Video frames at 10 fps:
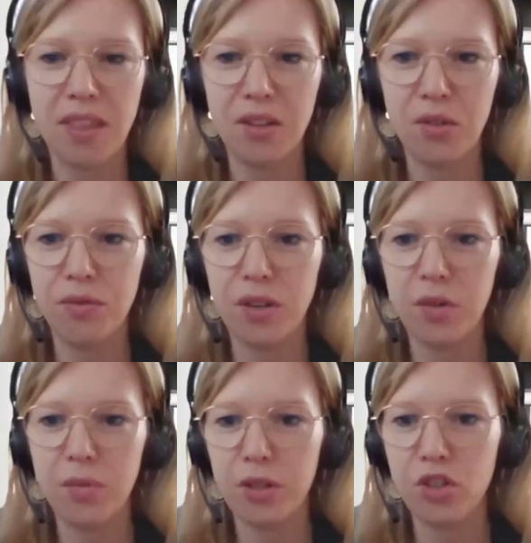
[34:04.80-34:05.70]
thank you
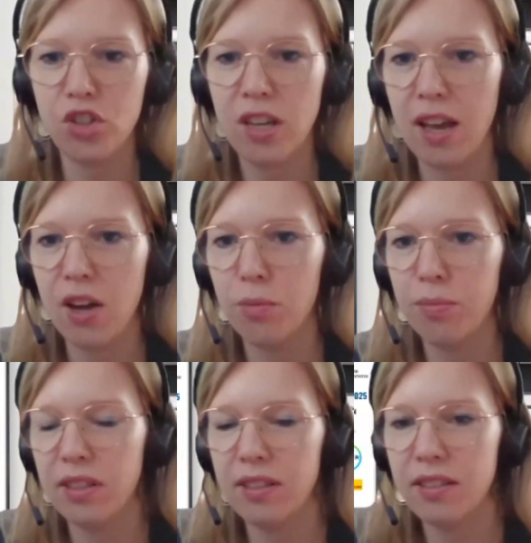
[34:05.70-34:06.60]
very much. I
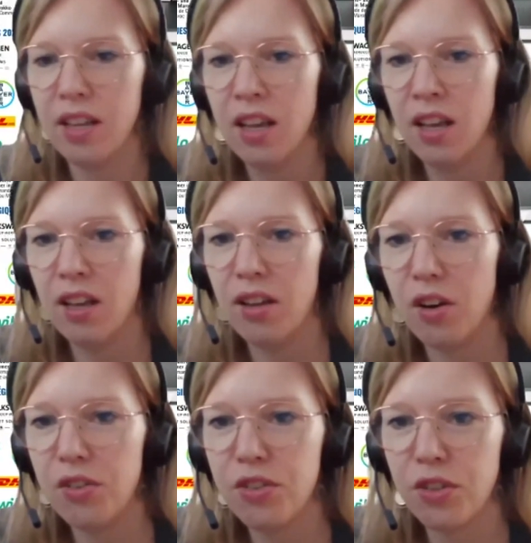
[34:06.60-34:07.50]
hope this
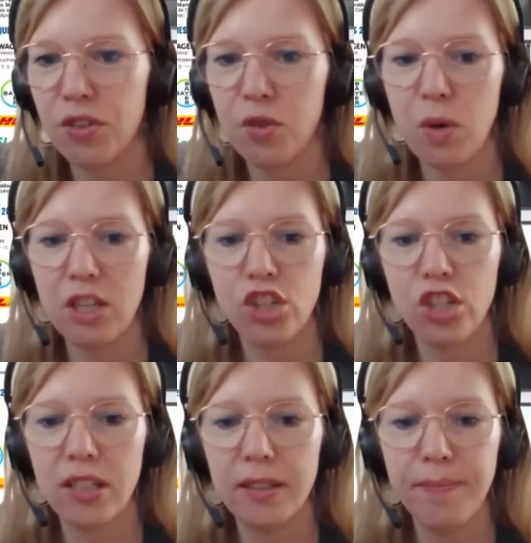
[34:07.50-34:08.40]
answered the
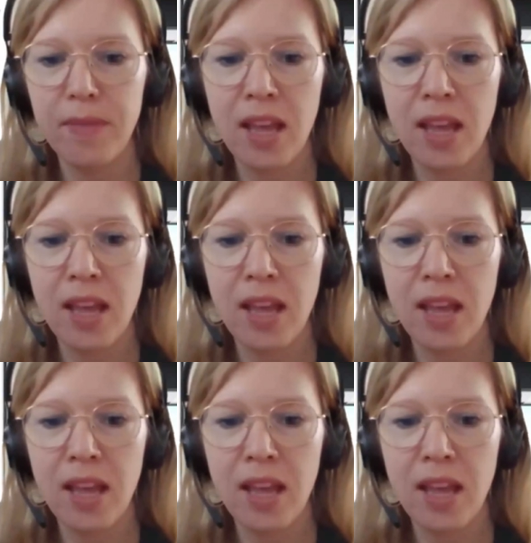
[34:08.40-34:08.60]
question.